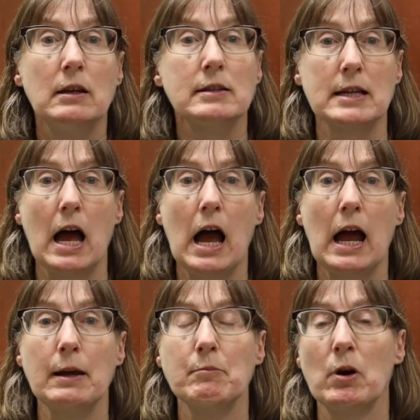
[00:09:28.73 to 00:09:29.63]

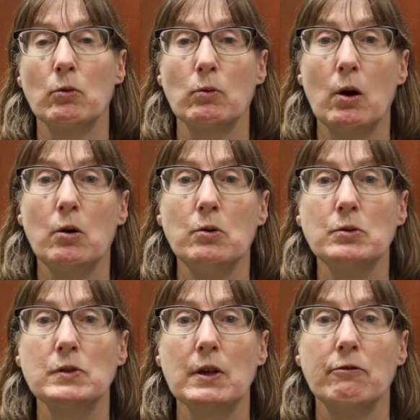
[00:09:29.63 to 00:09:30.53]
thyme,
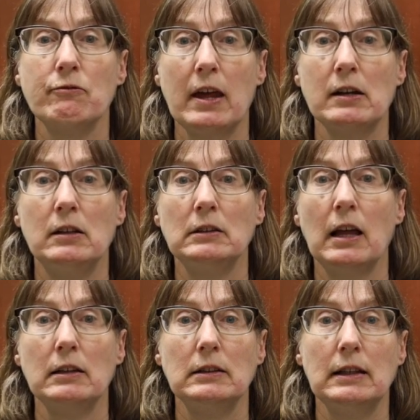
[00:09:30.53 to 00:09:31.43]
rose, fennel,
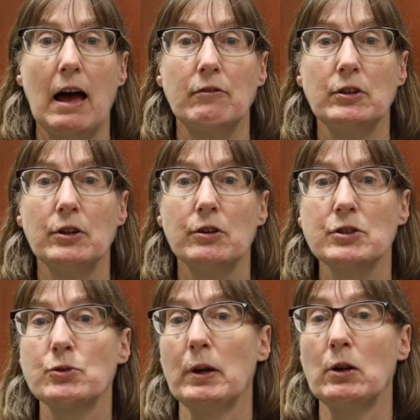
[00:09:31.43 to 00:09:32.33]
lavender,
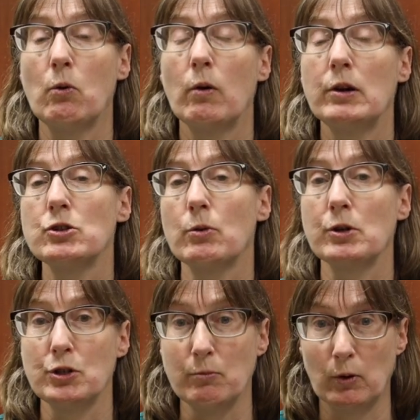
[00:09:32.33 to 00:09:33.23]
sweet orange, or
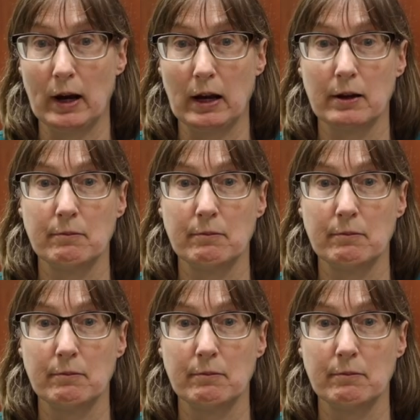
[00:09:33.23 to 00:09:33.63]
turmeric.